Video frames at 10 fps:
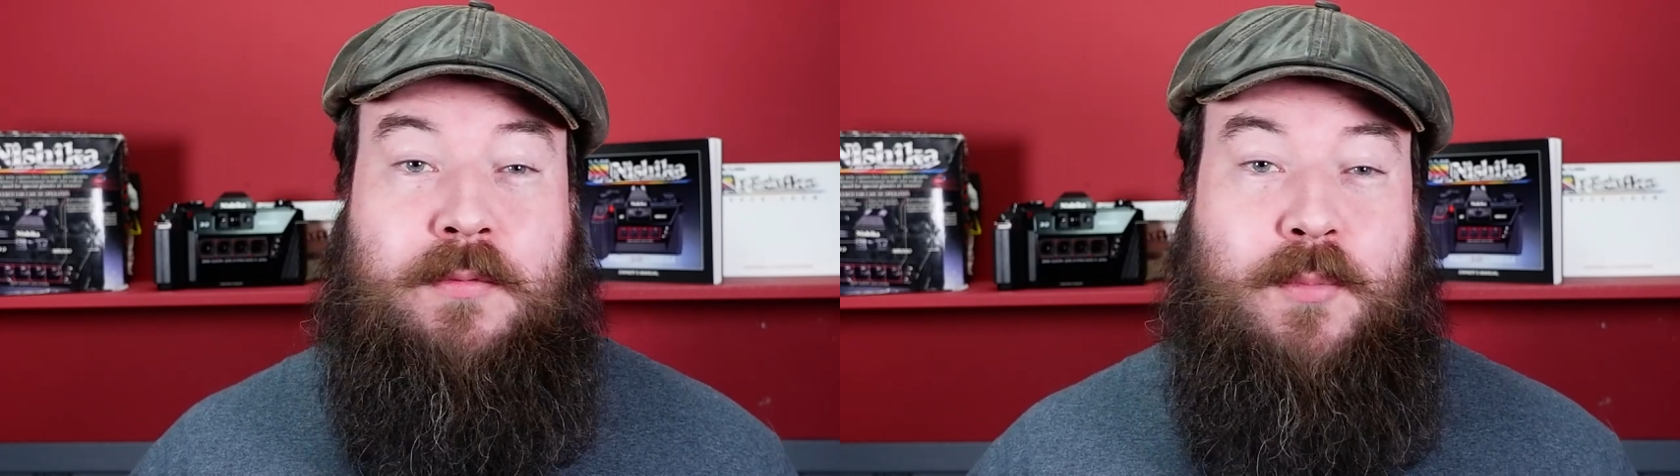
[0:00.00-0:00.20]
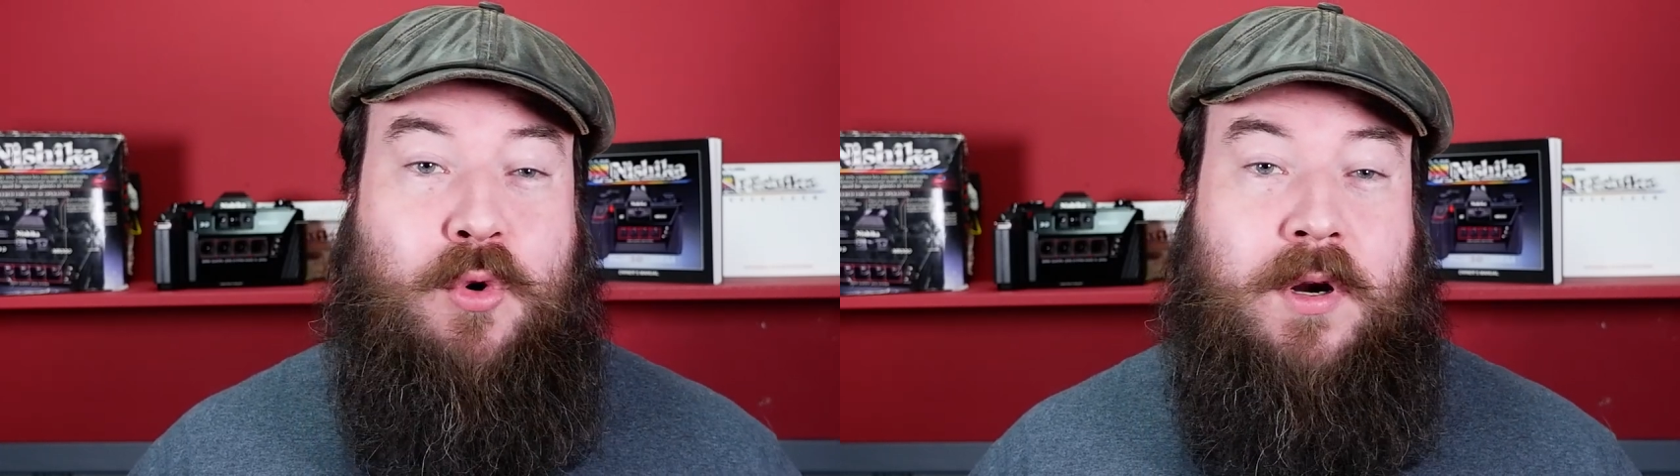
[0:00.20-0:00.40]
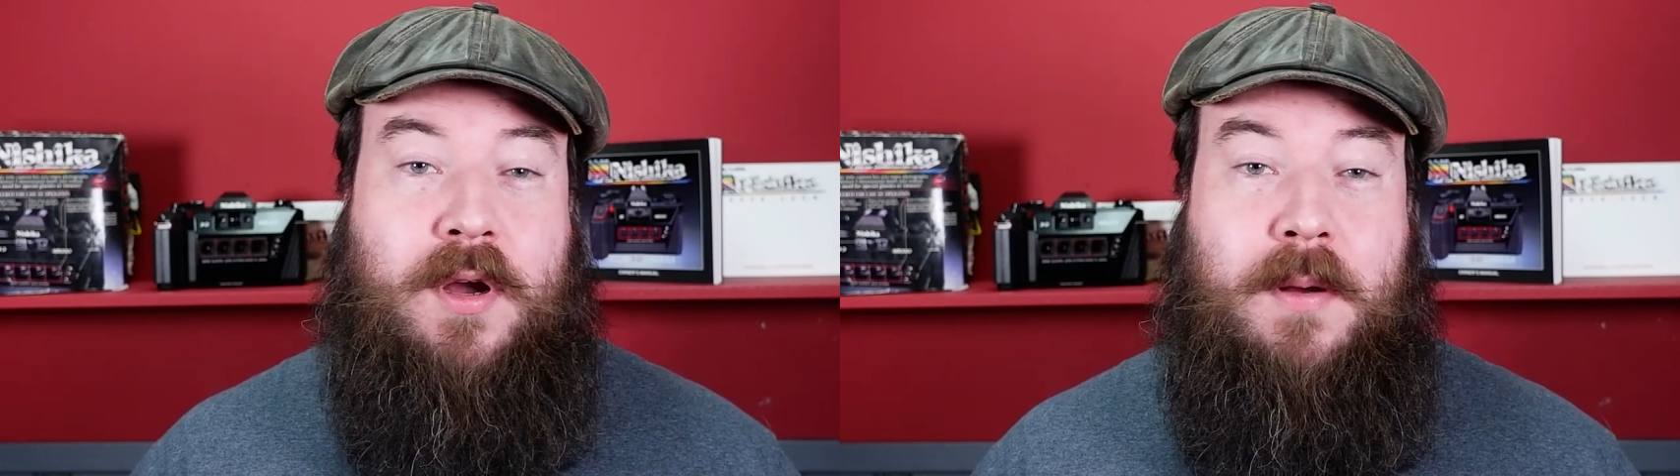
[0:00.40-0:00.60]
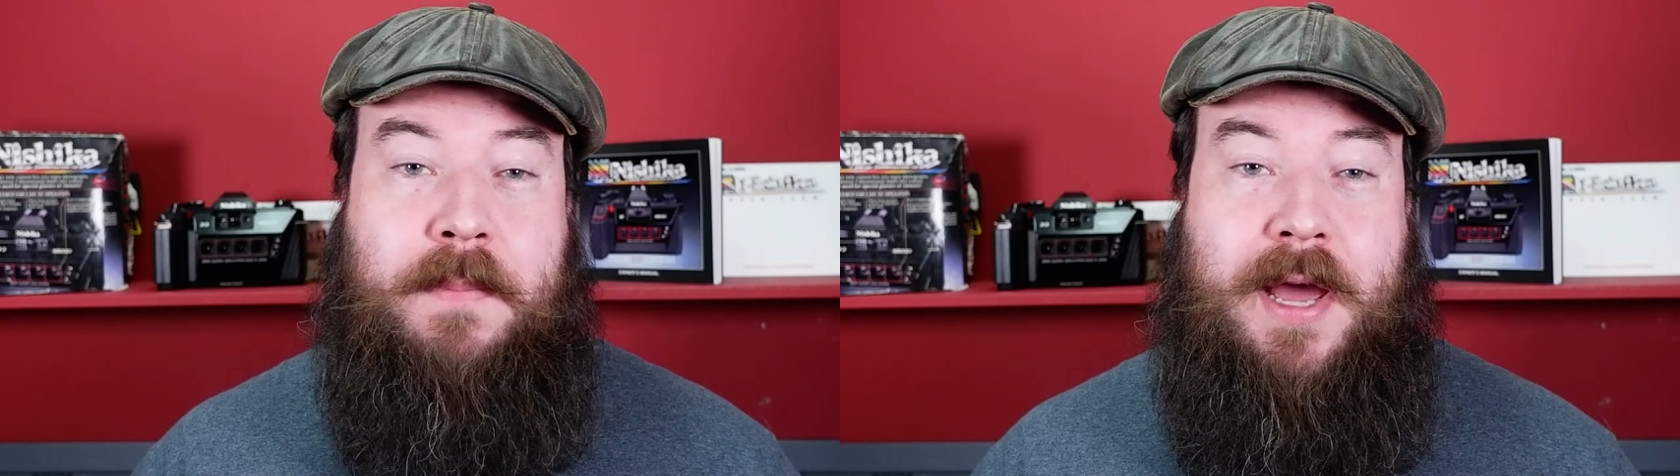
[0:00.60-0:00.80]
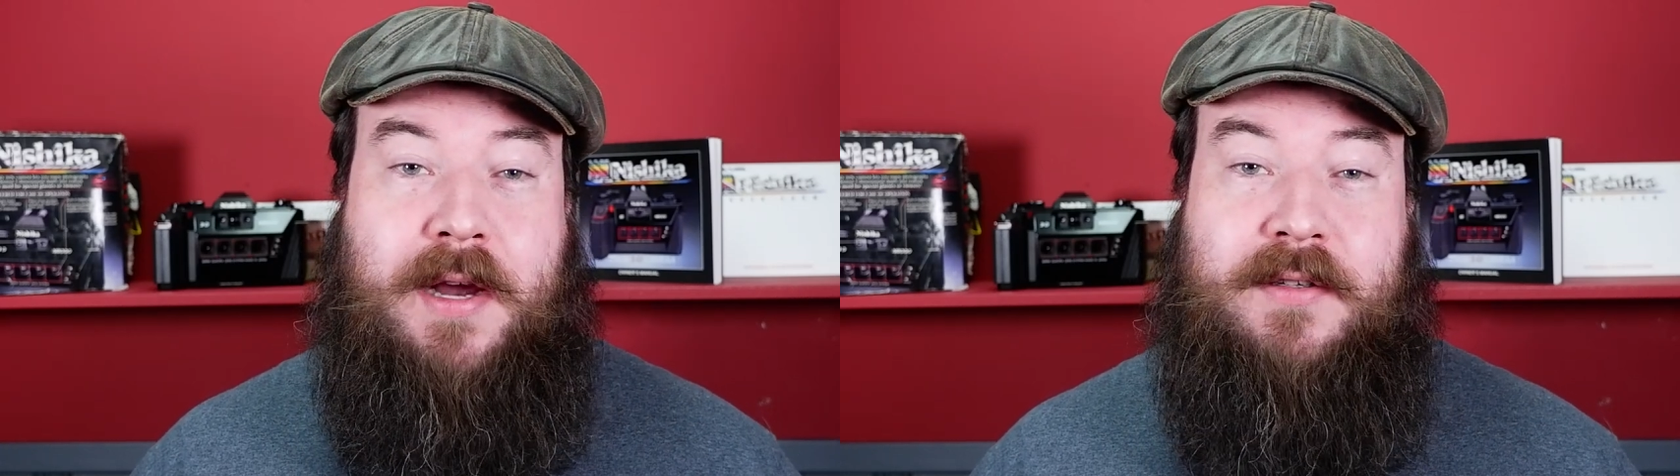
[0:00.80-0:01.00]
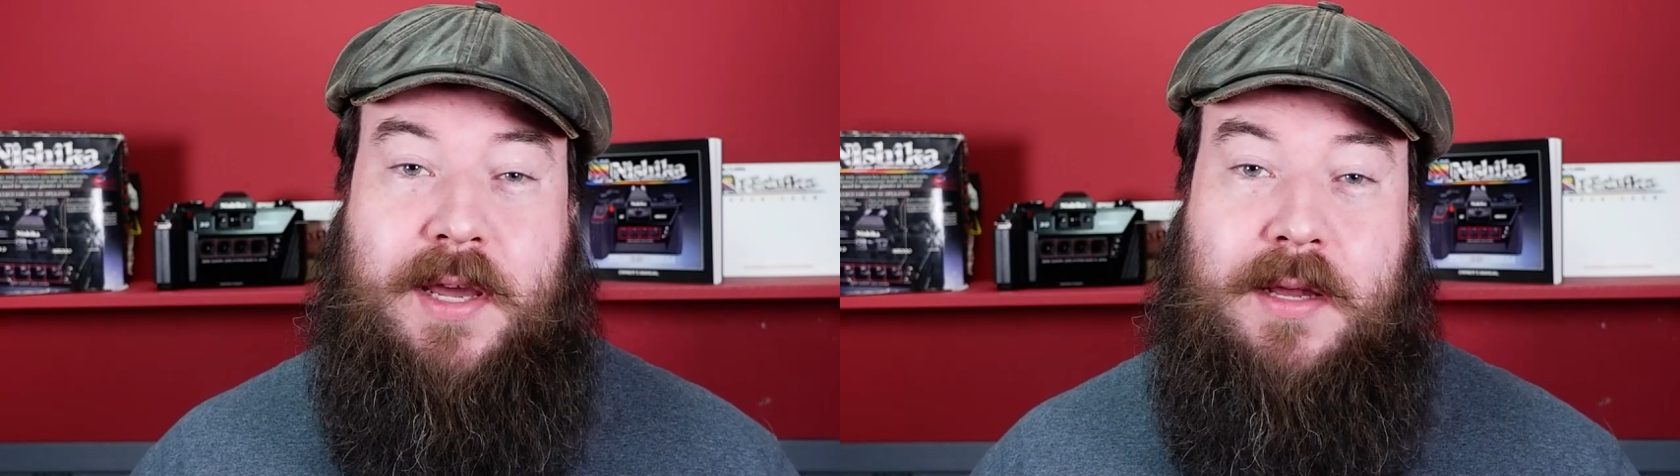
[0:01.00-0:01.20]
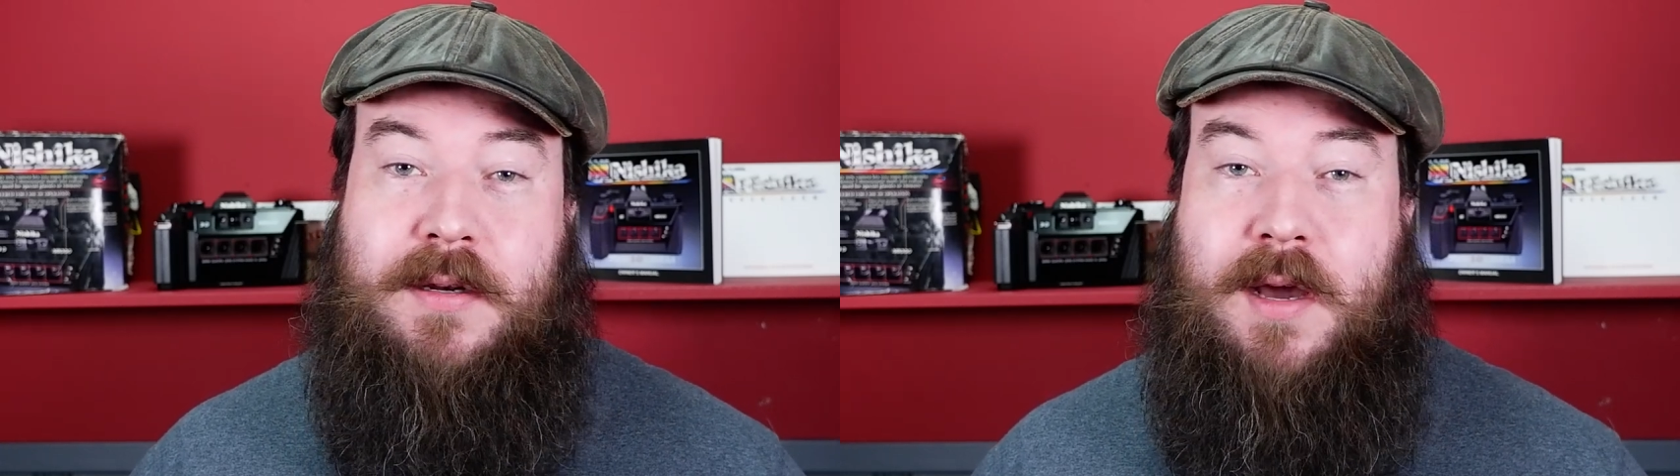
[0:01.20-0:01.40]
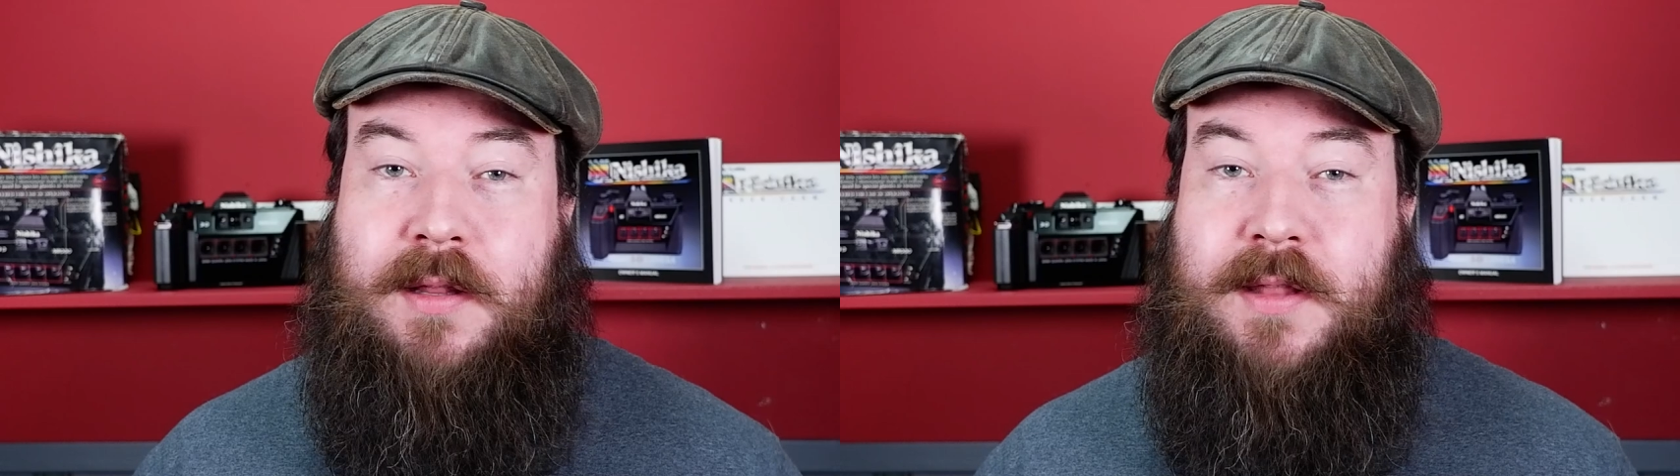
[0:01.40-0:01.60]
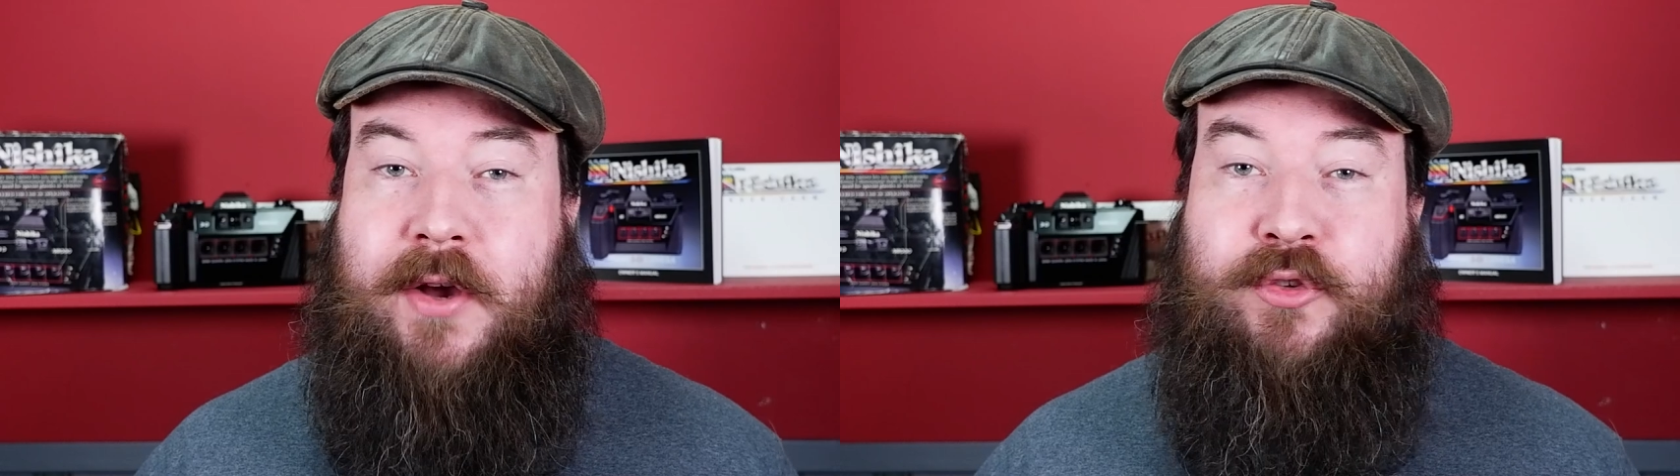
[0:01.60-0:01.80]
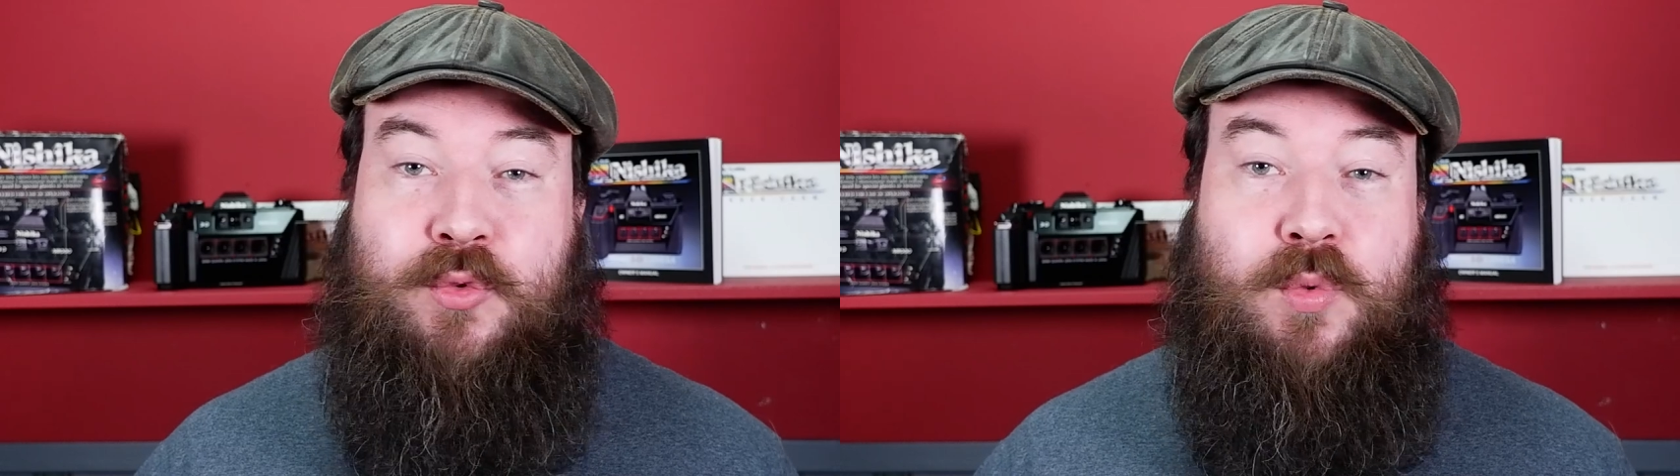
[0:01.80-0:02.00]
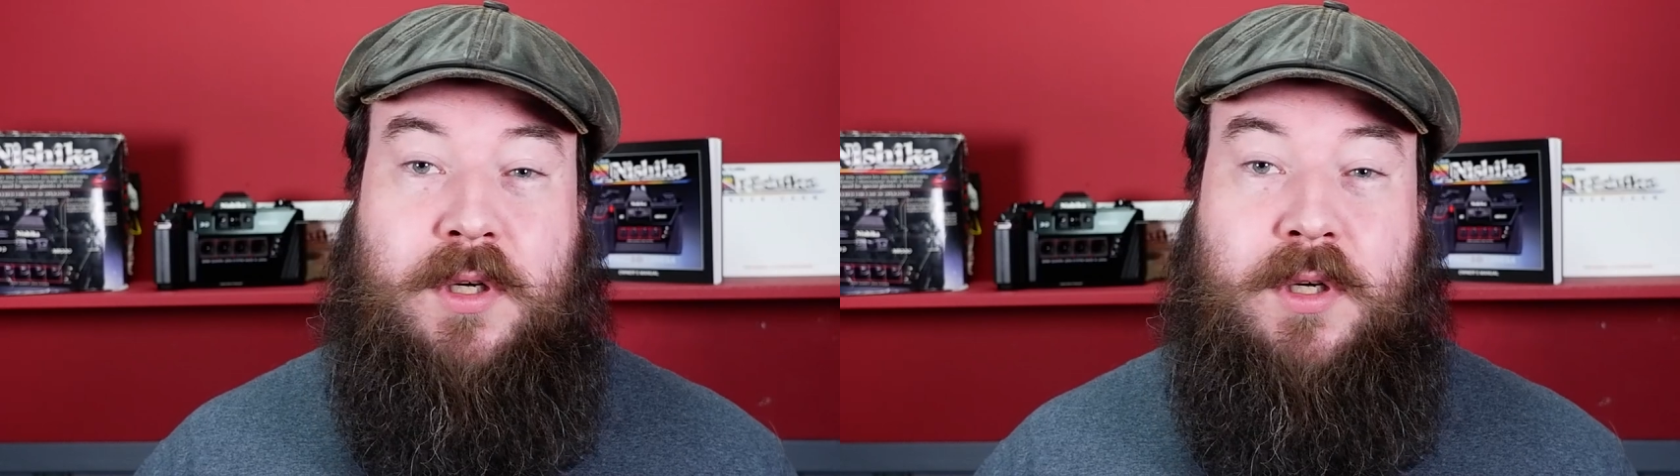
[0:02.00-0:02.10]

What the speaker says: more compact N9000